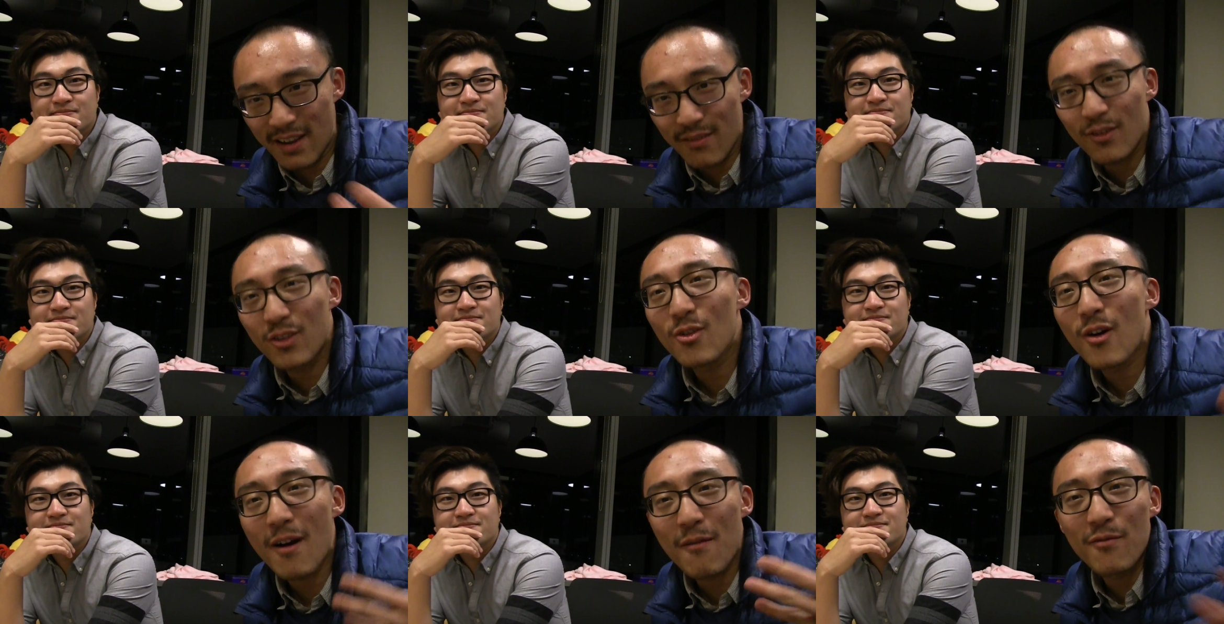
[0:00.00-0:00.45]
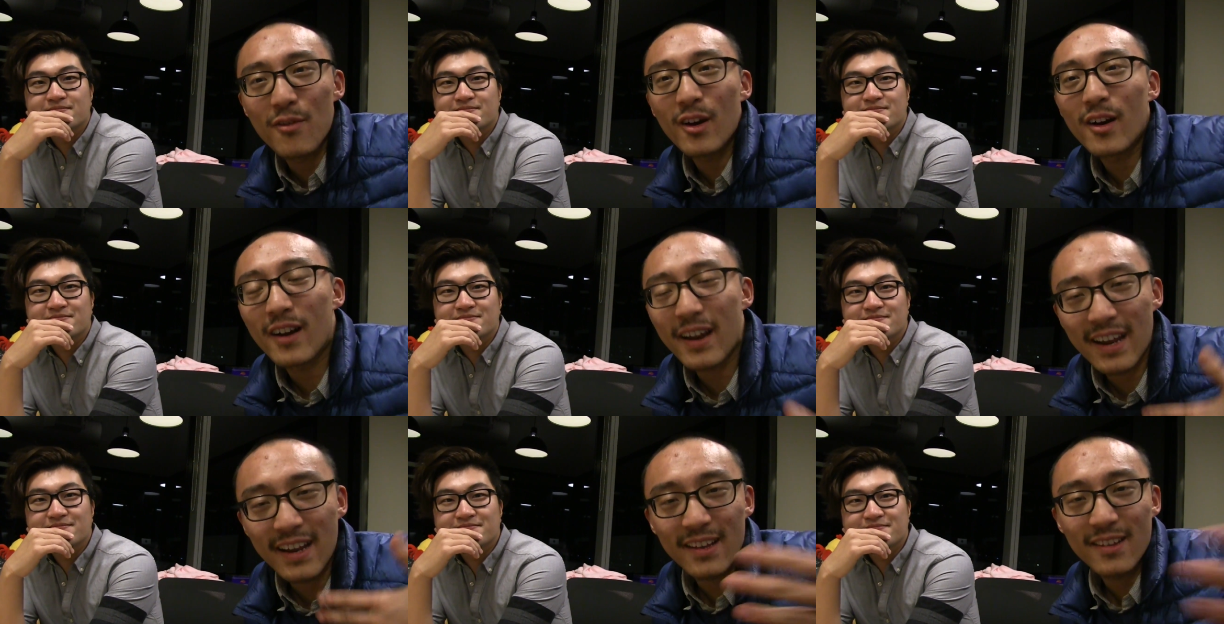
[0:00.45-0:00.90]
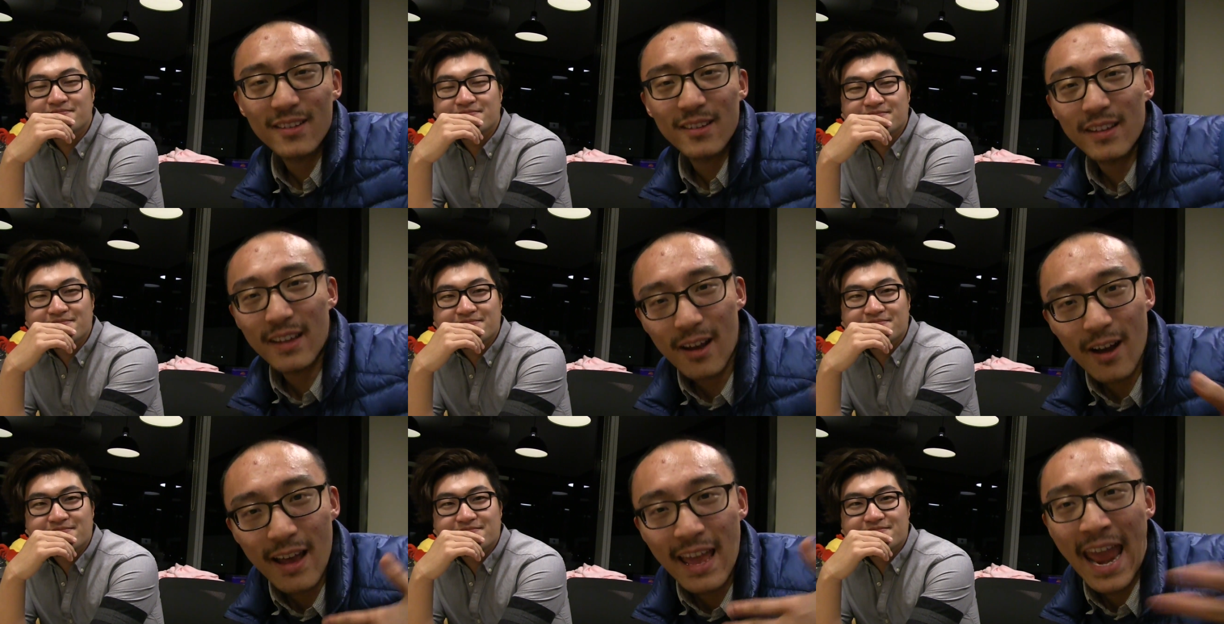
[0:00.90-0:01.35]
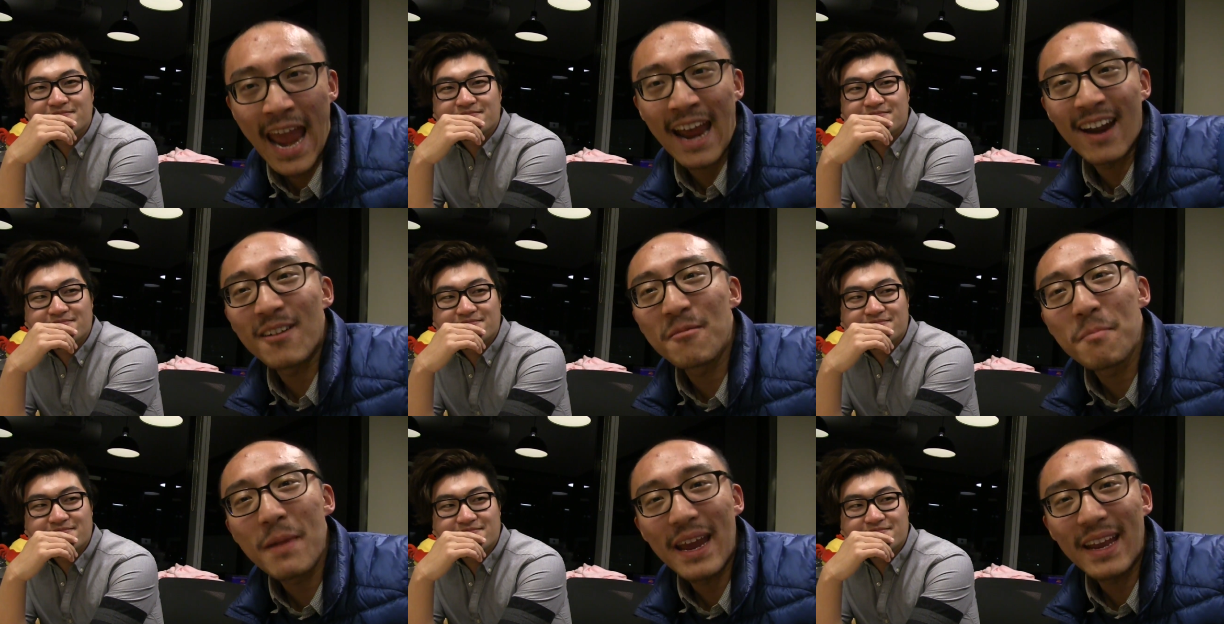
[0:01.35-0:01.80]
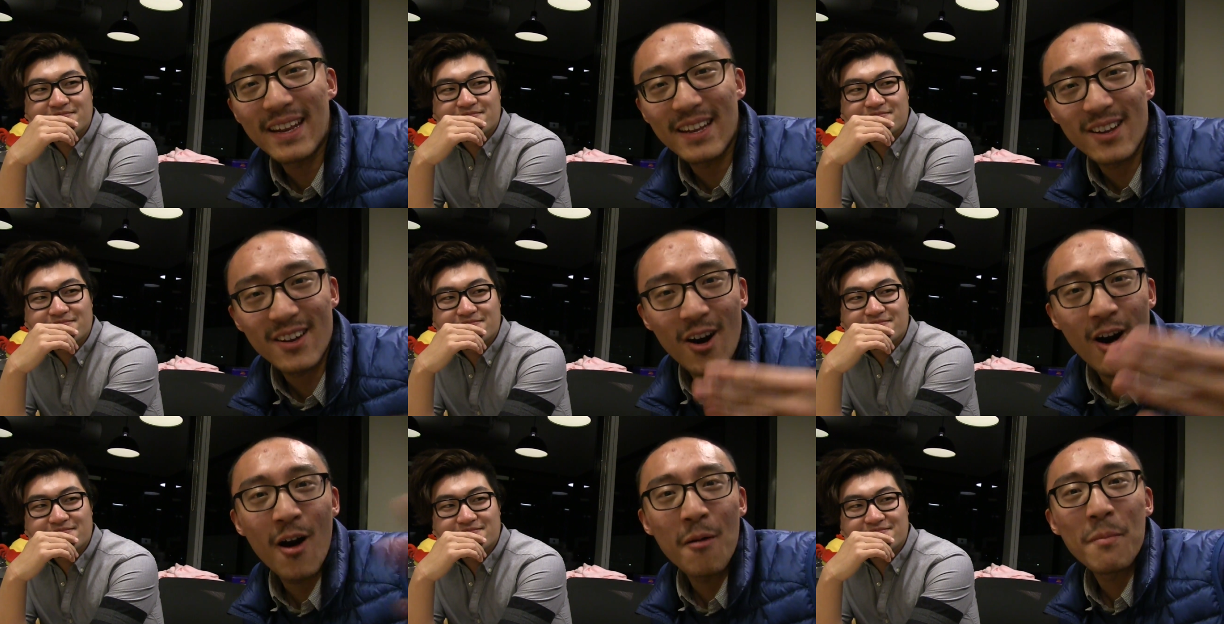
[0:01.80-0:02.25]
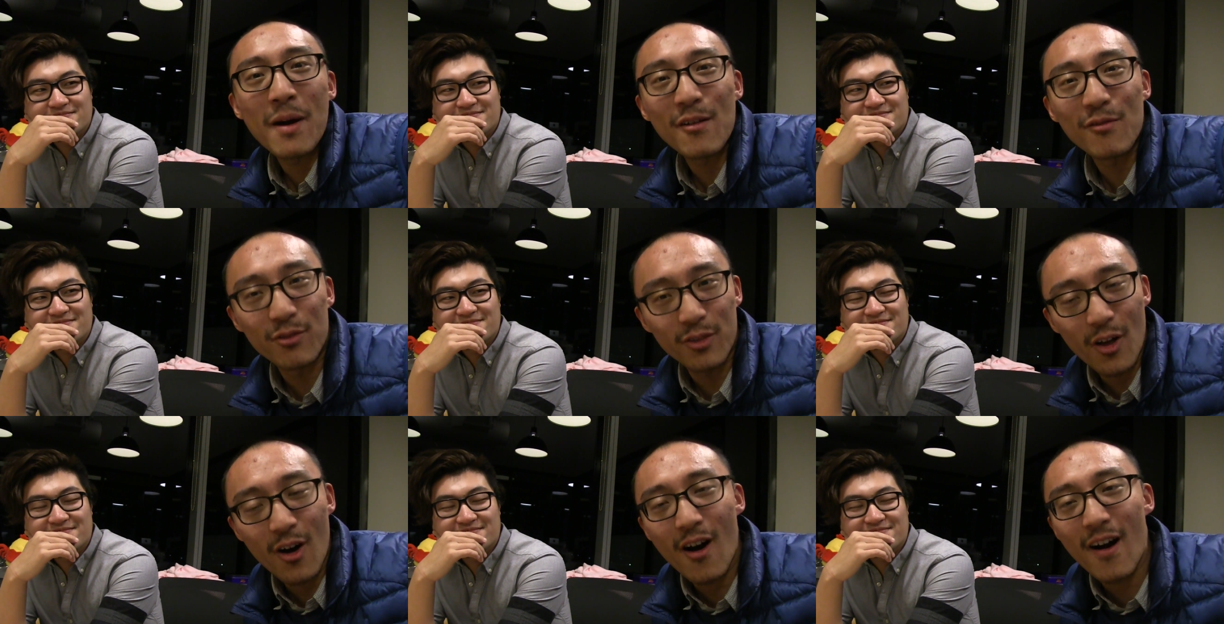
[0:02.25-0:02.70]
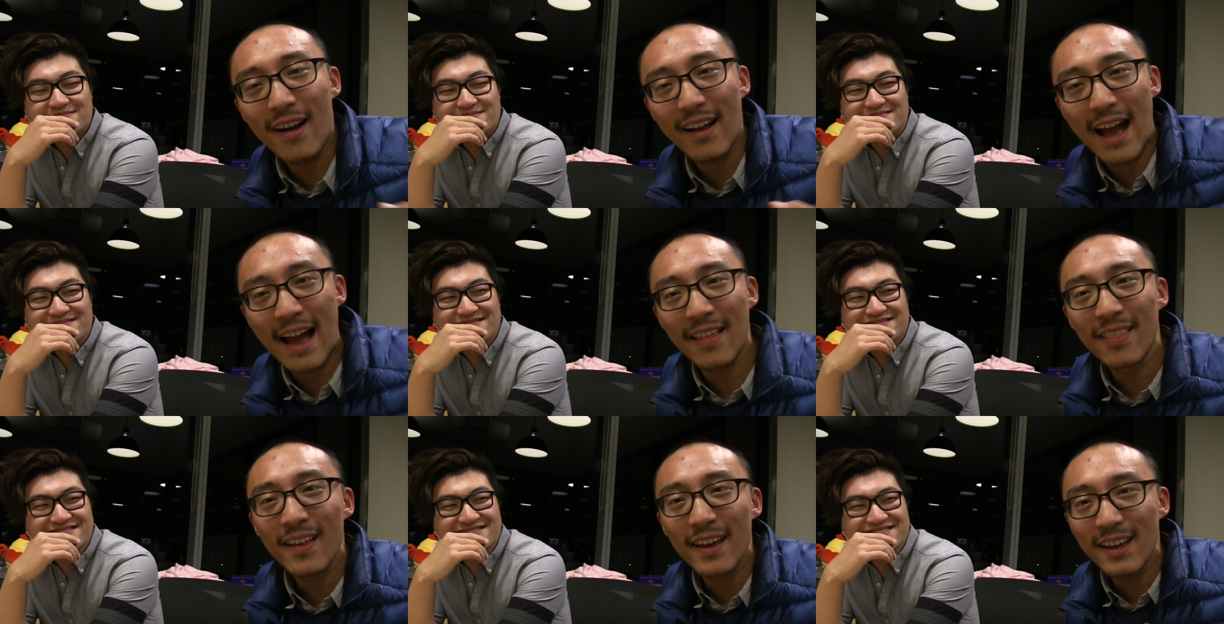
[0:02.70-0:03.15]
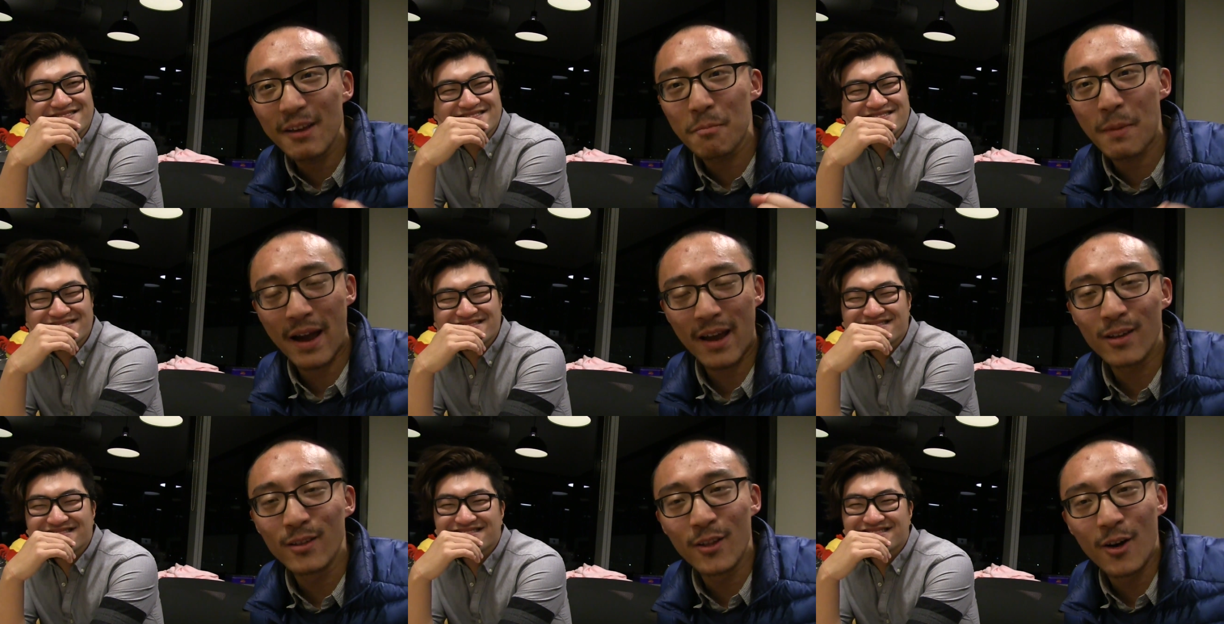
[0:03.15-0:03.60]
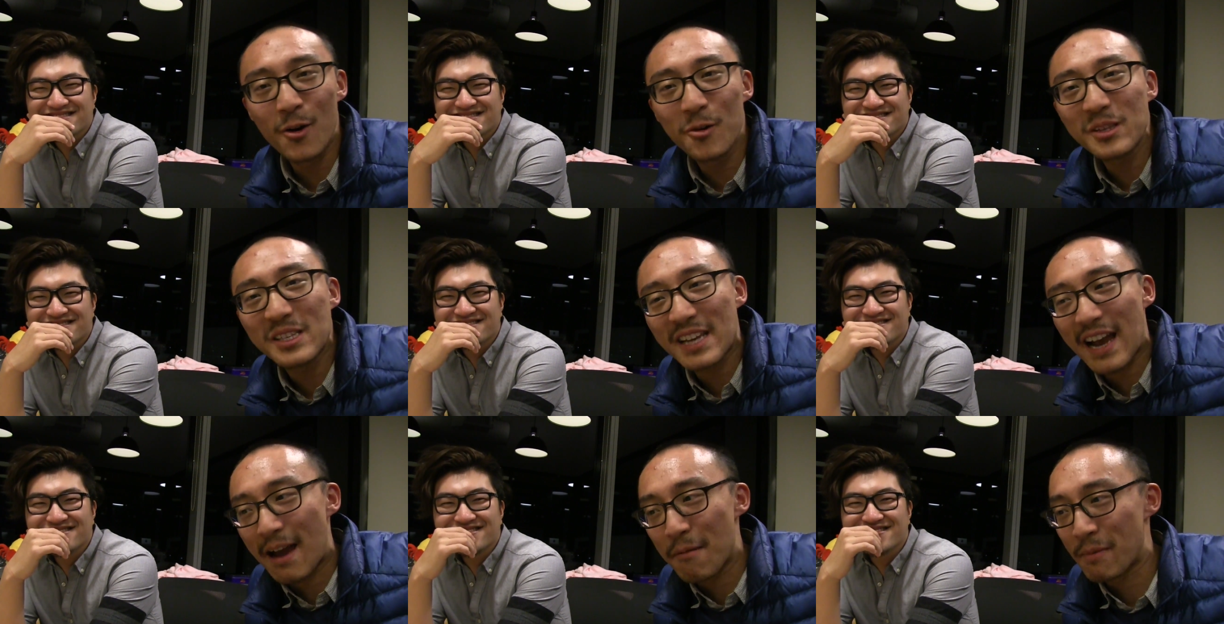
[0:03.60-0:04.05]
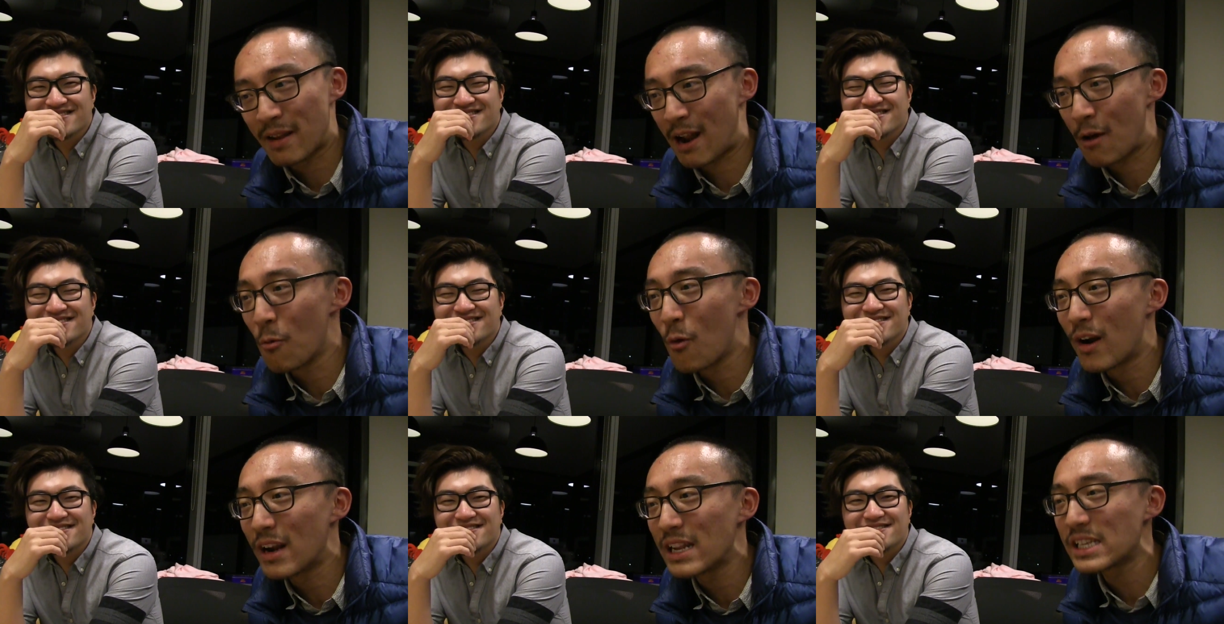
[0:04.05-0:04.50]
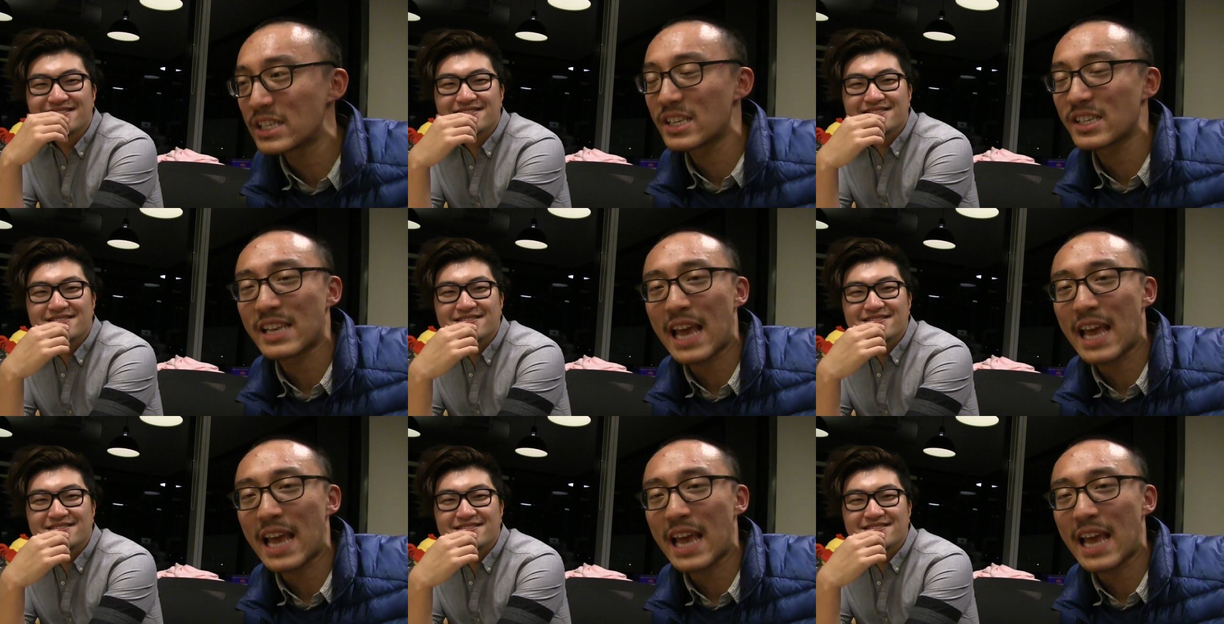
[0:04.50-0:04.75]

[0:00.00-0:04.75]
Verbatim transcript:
Speaker 1: Even though I'm very animated on my vlog. I like my alone time, and I wanted to